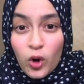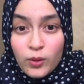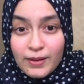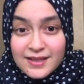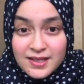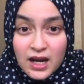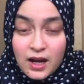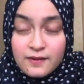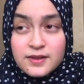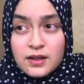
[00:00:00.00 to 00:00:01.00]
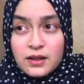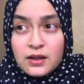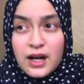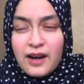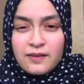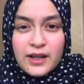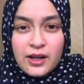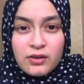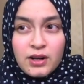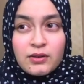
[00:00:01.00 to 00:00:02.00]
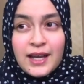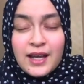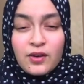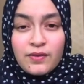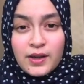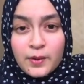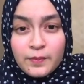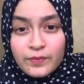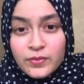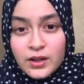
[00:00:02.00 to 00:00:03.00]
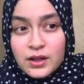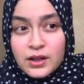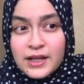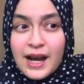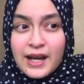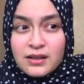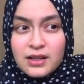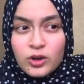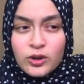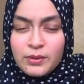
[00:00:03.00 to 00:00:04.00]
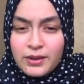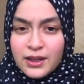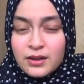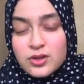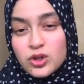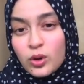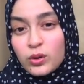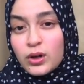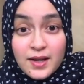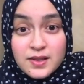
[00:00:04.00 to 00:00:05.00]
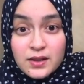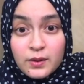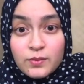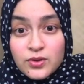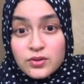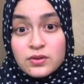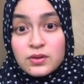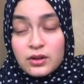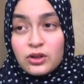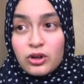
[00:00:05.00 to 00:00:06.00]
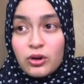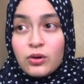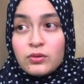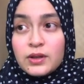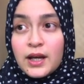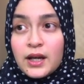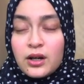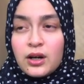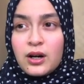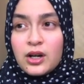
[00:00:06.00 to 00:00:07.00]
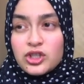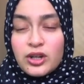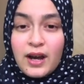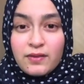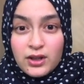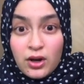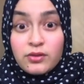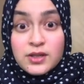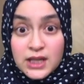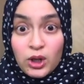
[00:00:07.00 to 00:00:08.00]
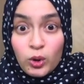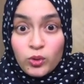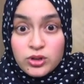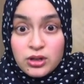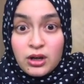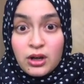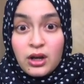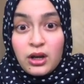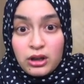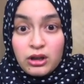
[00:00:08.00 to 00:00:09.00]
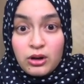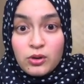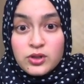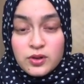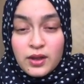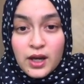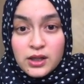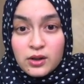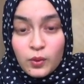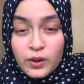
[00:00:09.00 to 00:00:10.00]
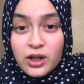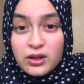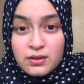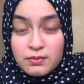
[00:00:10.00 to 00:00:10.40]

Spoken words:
all my staffs. I have like around 8 of them, 9 including me. So ask them, do you have any other skills, so that we could